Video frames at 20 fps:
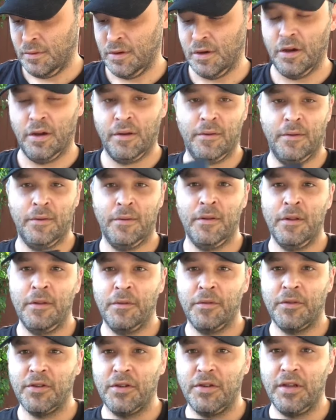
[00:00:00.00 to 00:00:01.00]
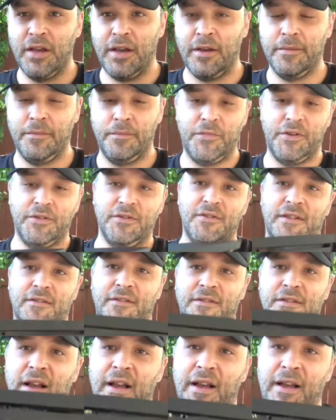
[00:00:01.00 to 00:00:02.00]
Huh. So yeah, there's the
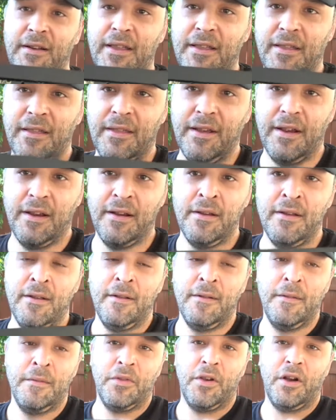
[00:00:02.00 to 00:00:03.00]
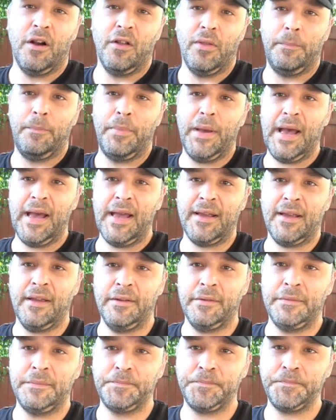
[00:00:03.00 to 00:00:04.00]
side there. On the
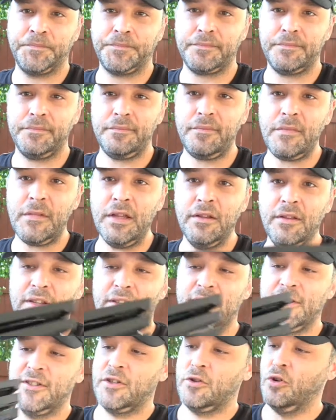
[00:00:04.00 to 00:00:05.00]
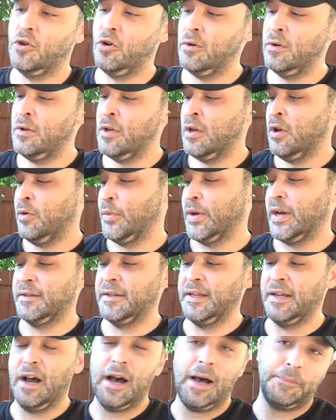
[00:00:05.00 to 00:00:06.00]
back, this is cool. We
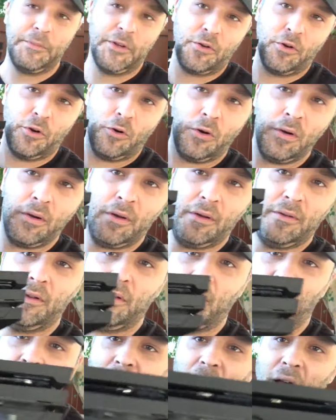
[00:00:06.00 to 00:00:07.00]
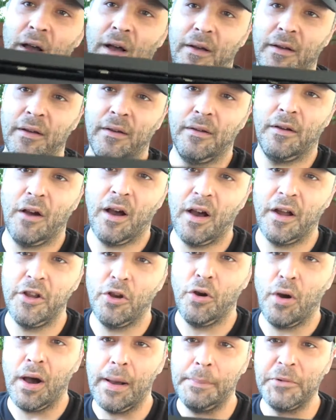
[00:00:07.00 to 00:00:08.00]
got the optical,
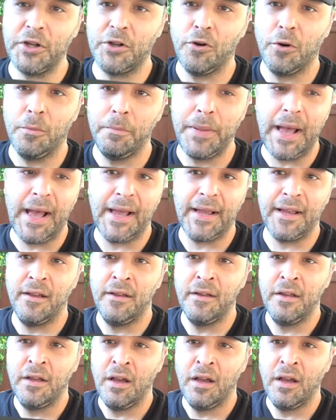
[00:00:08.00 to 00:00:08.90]
audio optical back.